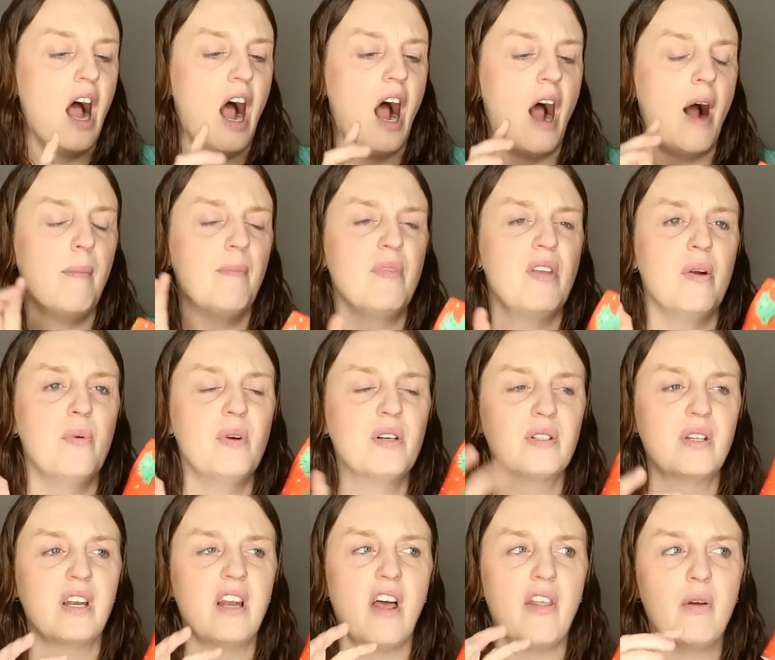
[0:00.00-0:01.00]
Um, there
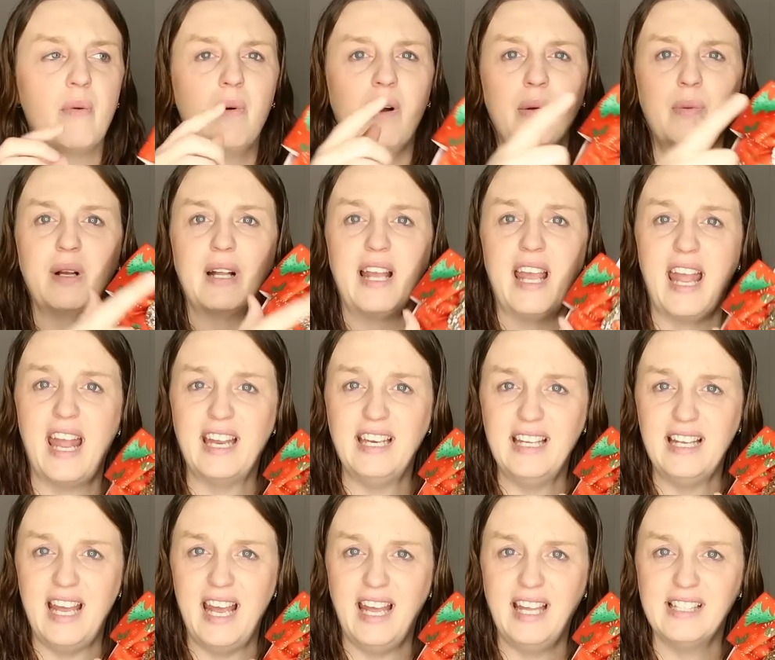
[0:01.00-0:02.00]
was another one with
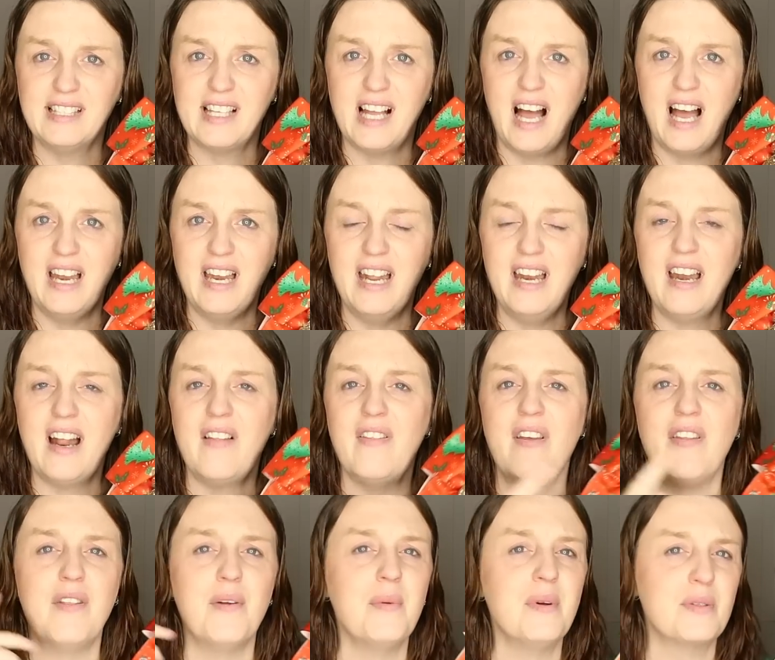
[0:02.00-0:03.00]
candy canes on it and
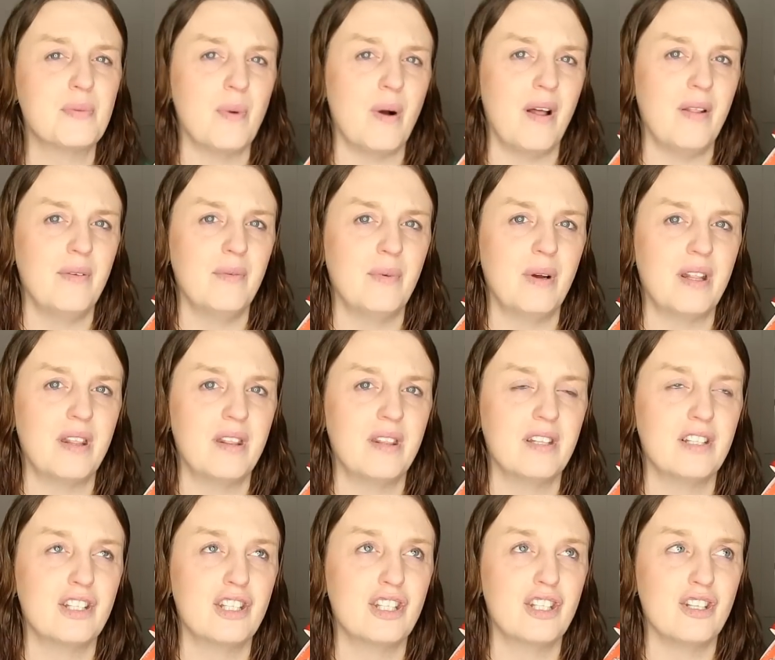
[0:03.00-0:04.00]
then there was one with
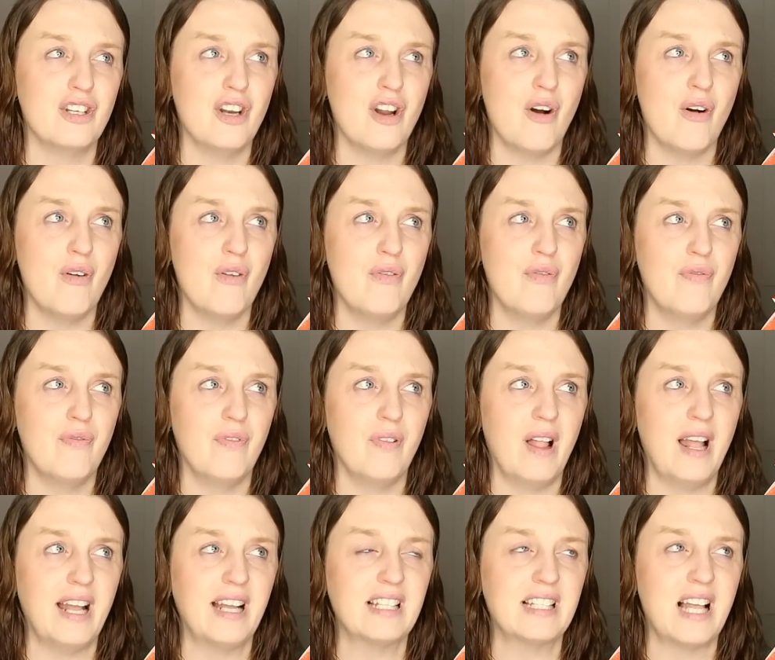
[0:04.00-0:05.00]

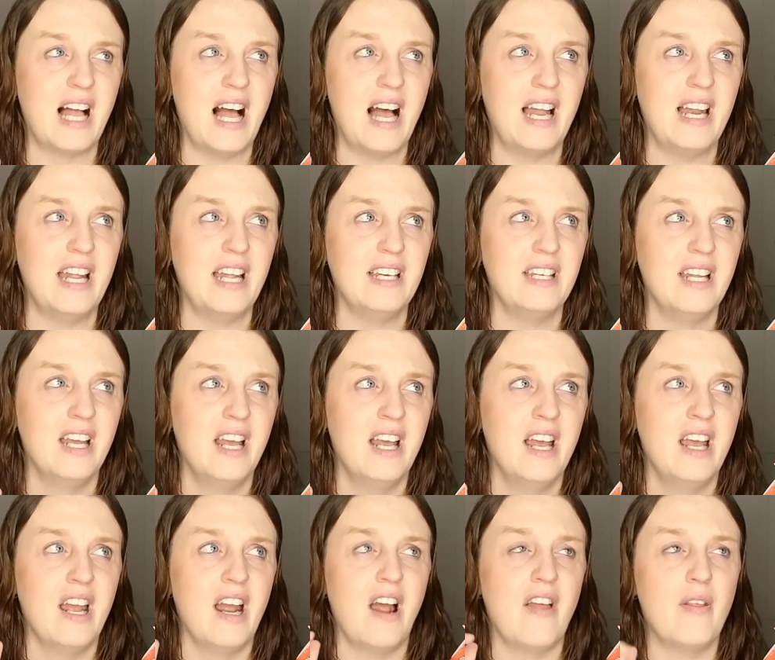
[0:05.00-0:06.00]
snowflakes on it
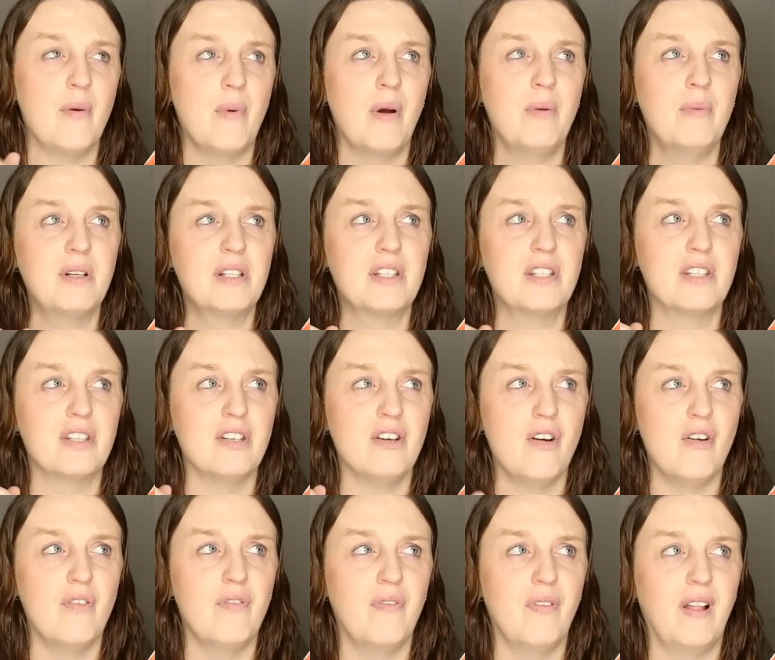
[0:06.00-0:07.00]
and the one with
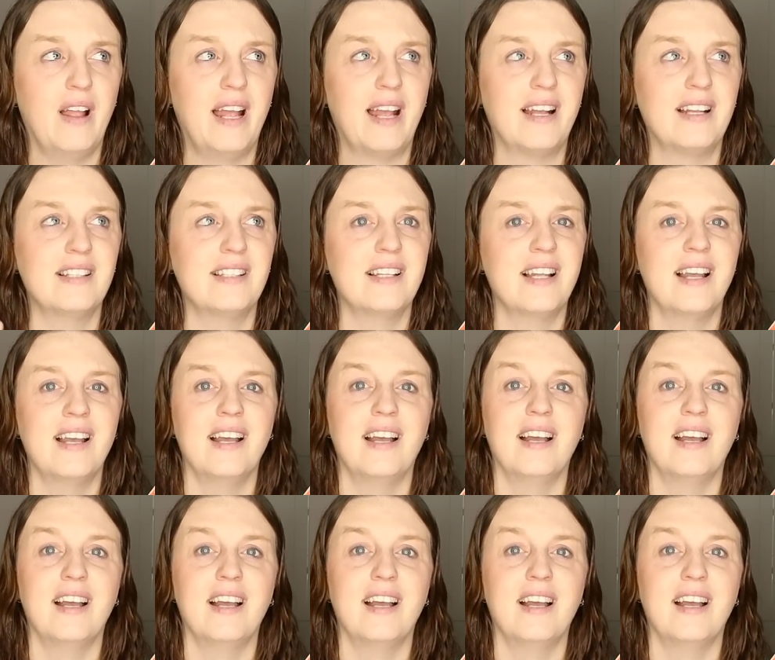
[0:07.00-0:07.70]
snowflakes